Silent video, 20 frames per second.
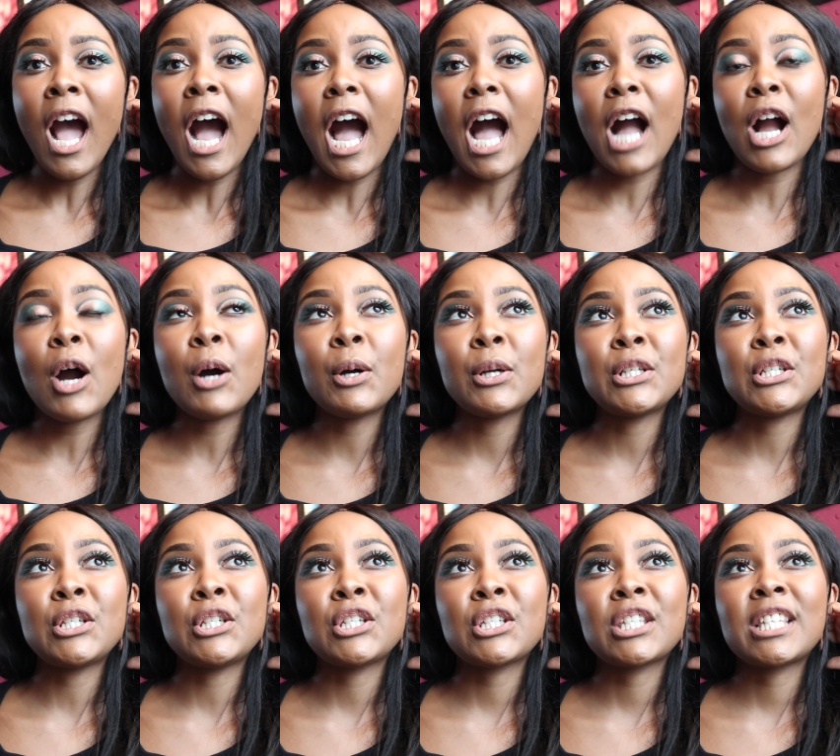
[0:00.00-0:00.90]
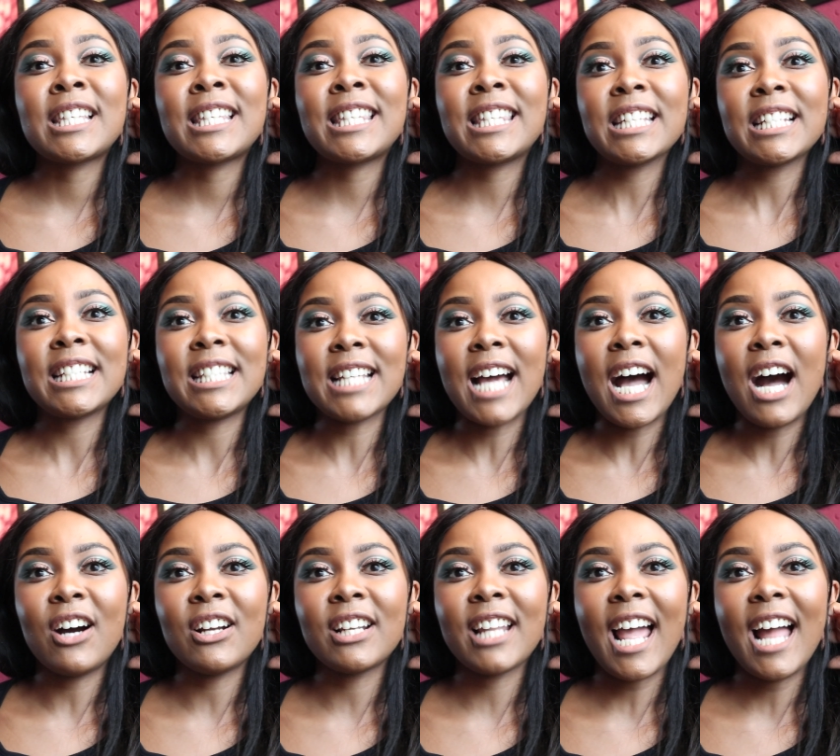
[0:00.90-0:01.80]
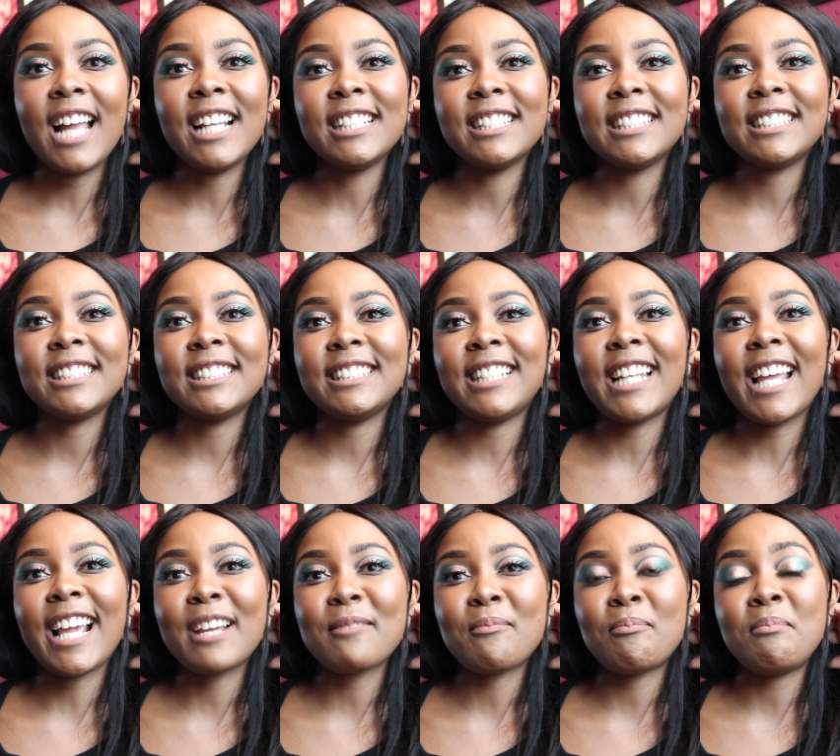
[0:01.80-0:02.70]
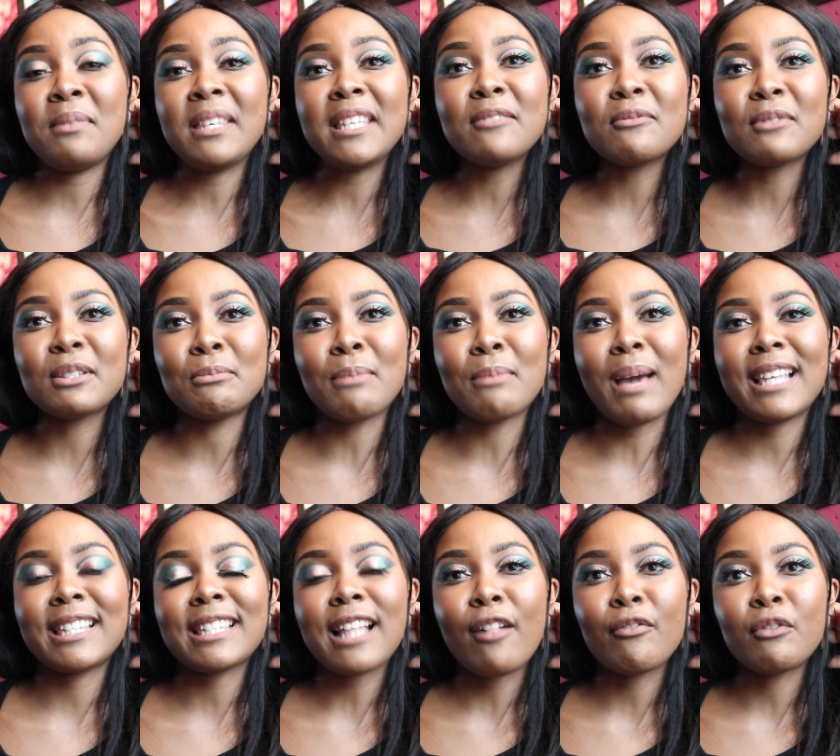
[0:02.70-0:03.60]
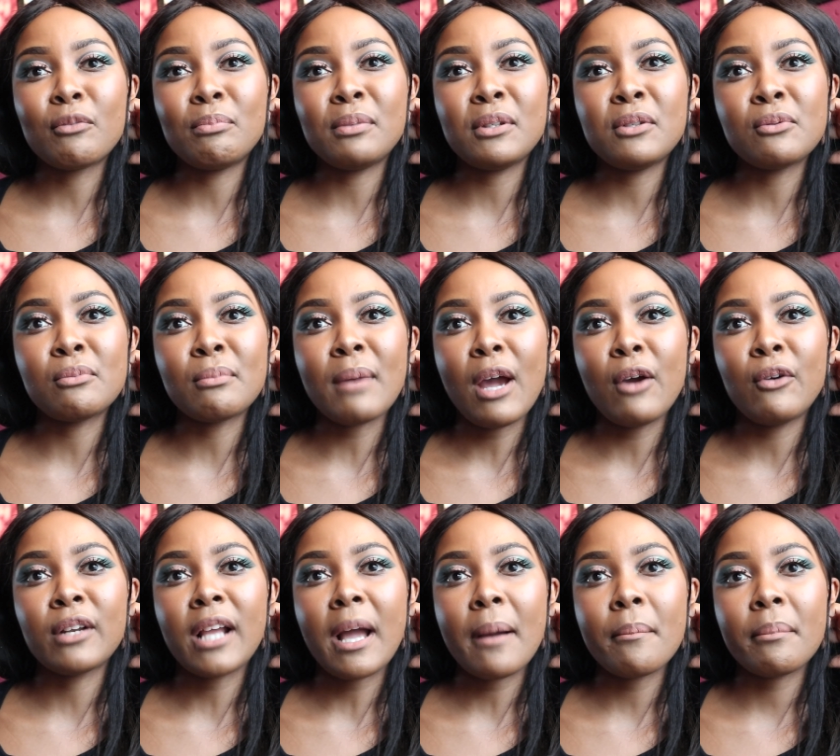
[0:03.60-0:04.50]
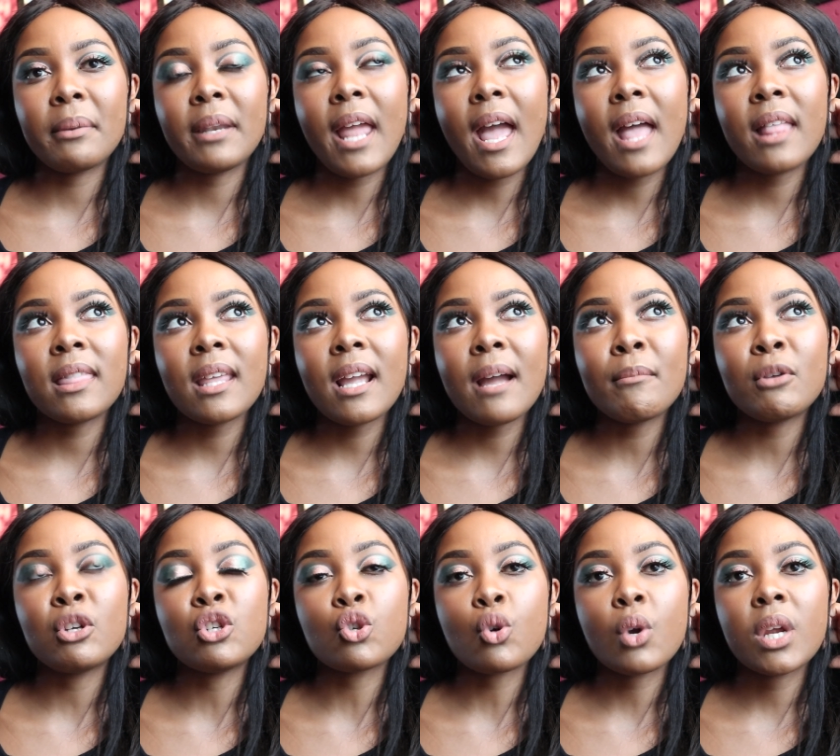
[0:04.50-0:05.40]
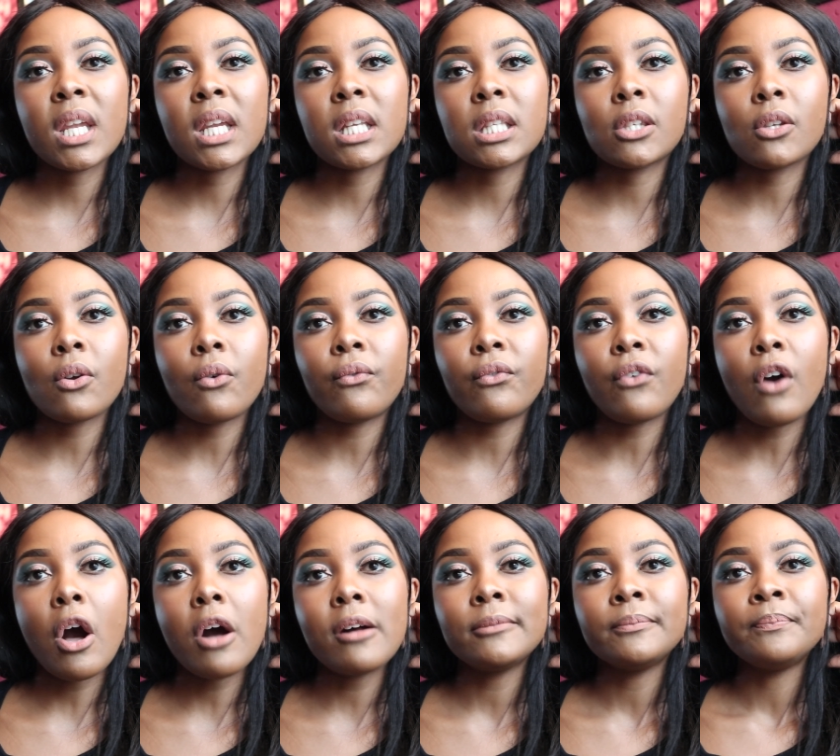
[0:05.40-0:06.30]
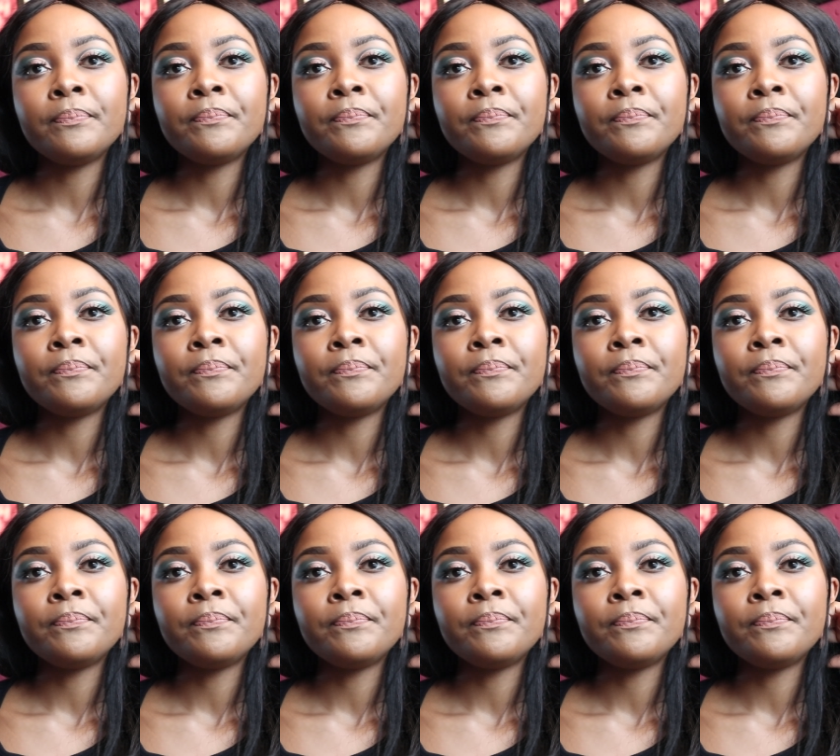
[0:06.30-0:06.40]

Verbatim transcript: how I should just sit down and like be with myself and be with my own company. I think I'm enjoying it so far.